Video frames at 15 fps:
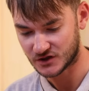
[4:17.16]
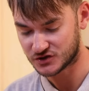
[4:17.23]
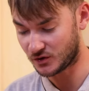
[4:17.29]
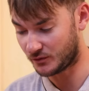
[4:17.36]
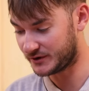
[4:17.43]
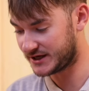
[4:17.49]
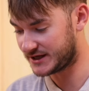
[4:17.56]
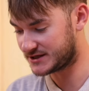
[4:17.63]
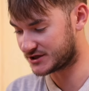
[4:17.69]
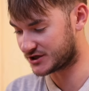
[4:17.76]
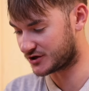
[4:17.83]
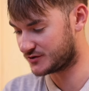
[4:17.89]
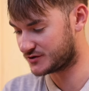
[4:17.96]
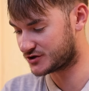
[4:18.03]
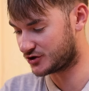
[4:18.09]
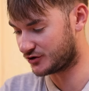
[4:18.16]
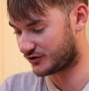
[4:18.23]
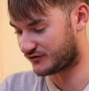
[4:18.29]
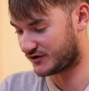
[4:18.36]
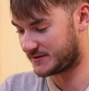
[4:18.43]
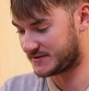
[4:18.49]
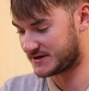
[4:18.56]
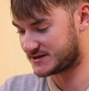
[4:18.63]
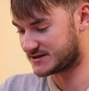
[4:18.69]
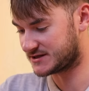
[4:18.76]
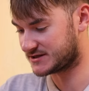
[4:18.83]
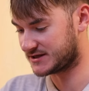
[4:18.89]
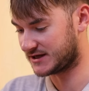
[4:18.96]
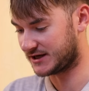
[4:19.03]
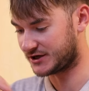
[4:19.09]
So what we need to do is cut three pieces
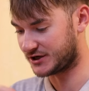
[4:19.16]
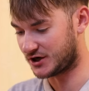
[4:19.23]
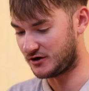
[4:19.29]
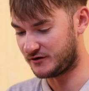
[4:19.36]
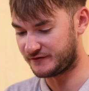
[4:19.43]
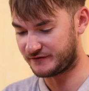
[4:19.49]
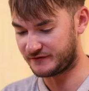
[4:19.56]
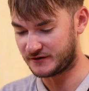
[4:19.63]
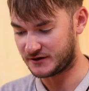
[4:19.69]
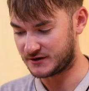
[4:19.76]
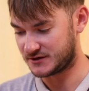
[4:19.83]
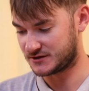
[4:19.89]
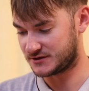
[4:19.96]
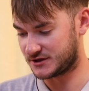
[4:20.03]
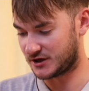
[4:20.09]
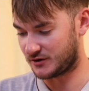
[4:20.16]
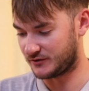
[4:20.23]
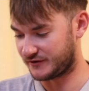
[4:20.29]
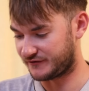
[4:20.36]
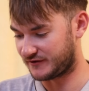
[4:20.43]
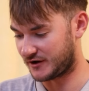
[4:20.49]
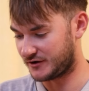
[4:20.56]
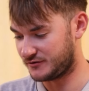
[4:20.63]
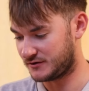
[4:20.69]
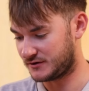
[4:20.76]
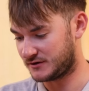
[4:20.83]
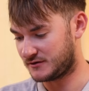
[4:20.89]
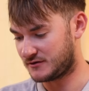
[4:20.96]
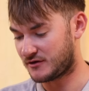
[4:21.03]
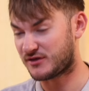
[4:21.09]
of silicone off to go on the float.
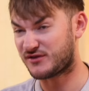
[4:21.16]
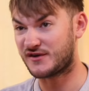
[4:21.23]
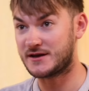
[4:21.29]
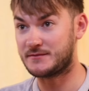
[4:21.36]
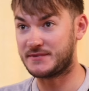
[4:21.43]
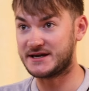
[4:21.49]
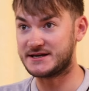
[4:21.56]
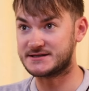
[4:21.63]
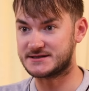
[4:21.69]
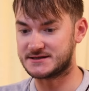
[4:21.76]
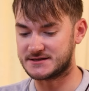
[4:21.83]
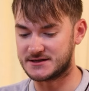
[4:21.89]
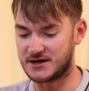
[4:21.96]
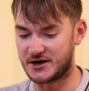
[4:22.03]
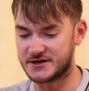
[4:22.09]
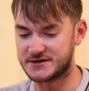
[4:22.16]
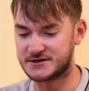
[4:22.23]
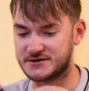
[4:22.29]
Three pieces is nice